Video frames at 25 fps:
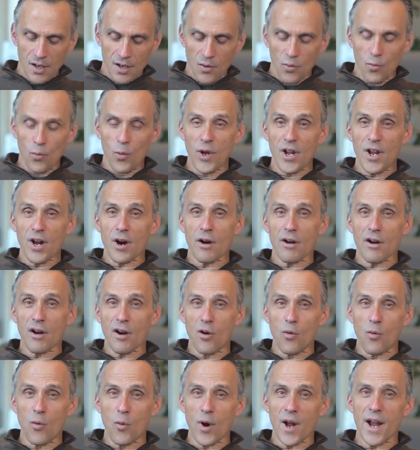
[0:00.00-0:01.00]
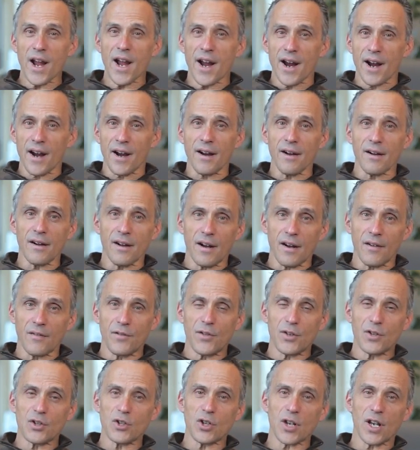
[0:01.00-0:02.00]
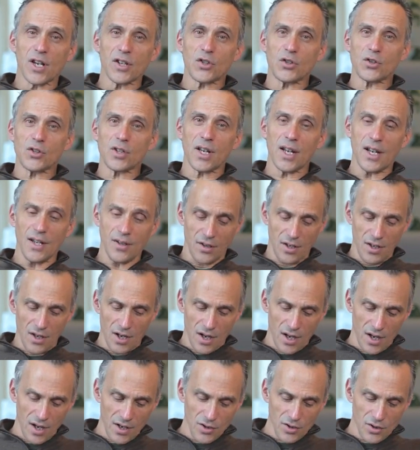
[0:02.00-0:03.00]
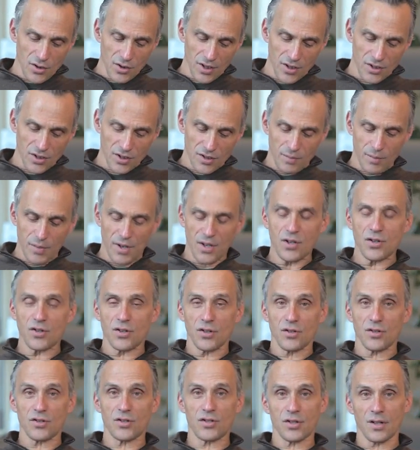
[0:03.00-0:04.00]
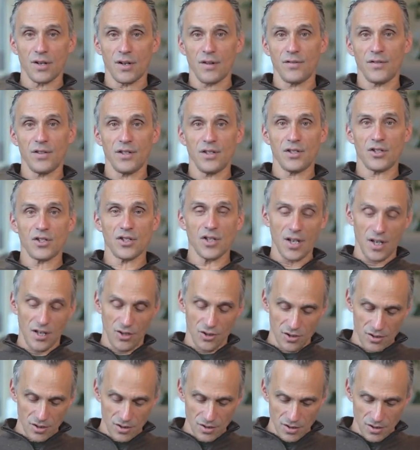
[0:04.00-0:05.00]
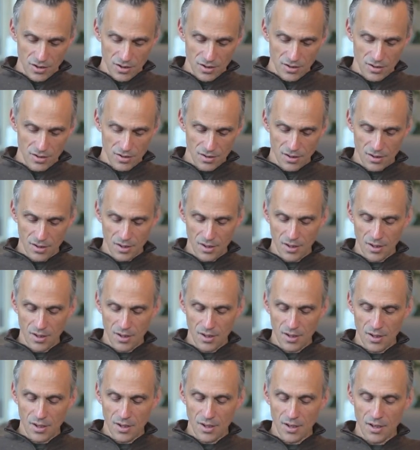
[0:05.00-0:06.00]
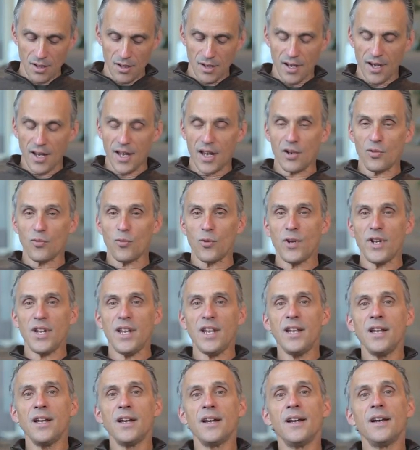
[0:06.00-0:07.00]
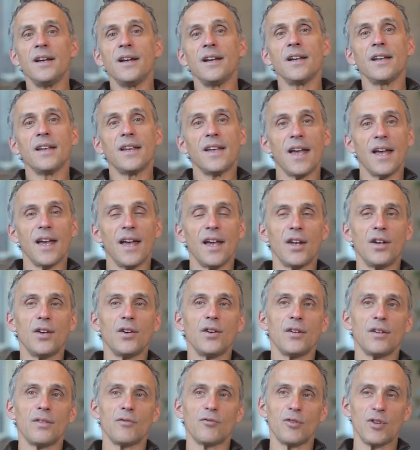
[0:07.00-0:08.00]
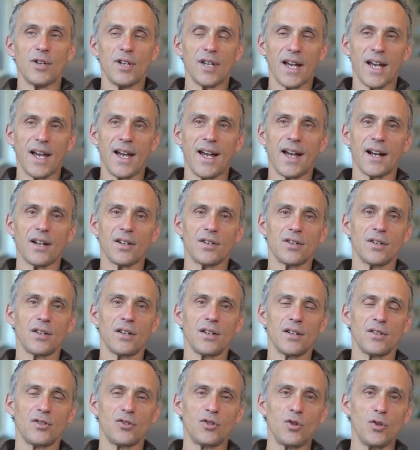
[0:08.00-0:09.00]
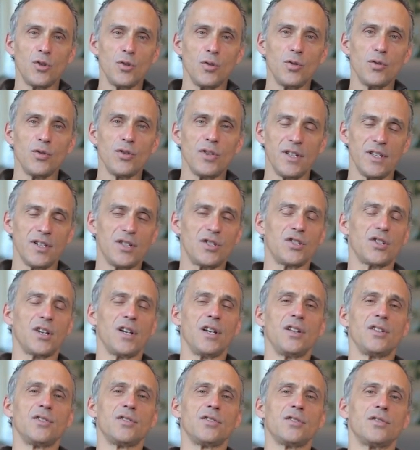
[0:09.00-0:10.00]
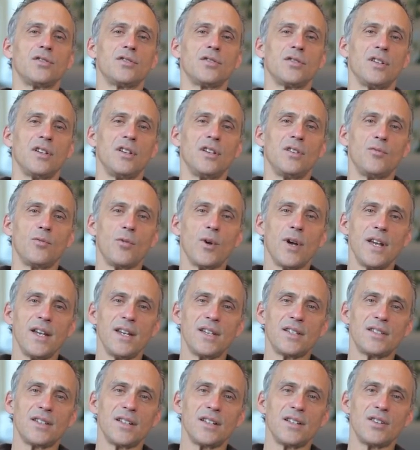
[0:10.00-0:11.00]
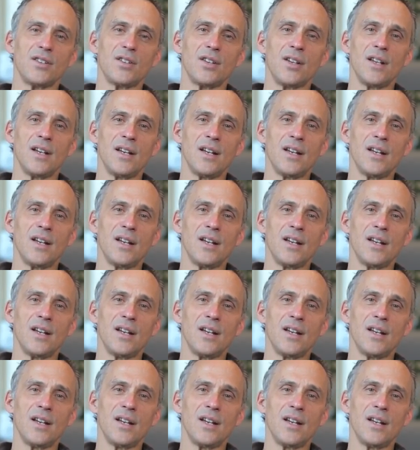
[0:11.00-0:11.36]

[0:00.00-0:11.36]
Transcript: We are aware of the just and the unjust dimensions of these changes, and we can react to these changes in ways that